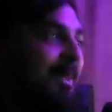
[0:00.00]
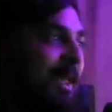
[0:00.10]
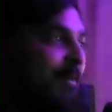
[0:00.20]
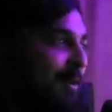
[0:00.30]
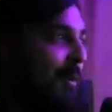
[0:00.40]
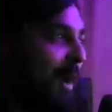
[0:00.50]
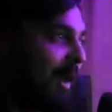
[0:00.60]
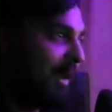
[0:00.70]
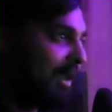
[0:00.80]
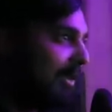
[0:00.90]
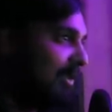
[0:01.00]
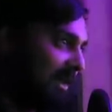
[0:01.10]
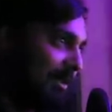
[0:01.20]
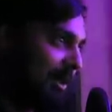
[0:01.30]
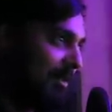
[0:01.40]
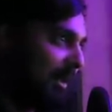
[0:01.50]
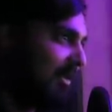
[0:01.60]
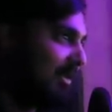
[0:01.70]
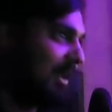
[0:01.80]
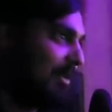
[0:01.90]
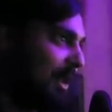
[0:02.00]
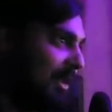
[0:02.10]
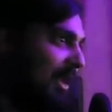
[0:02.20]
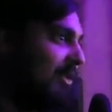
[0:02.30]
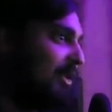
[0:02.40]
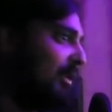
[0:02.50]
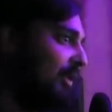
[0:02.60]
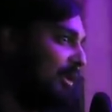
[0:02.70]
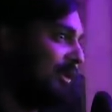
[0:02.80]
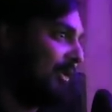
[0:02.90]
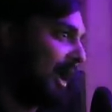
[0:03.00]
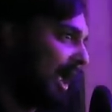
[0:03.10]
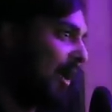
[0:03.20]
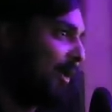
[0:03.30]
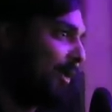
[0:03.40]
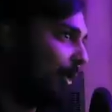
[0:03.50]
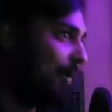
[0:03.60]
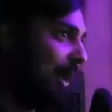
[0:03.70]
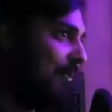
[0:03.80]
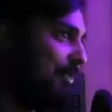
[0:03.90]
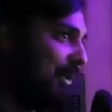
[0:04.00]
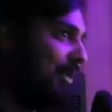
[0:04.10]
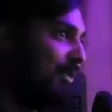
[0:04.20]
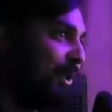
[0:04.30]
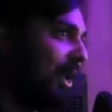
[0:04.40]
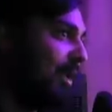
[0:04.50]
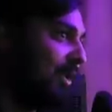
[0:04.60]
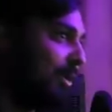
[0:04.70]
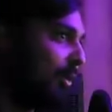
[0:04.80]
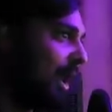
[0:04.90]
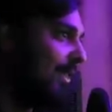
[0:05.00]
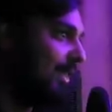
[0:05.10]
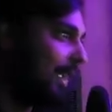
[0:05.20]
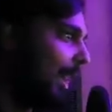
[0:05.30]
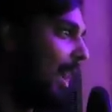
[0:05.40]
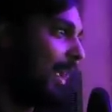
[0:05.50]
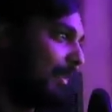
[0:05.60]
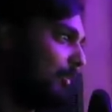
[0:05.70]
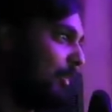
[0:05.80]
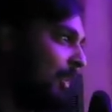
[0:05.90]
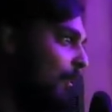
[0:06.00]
If you want to kill someone, beat someone, need services of a hacker, or buy pills, we are the right guys.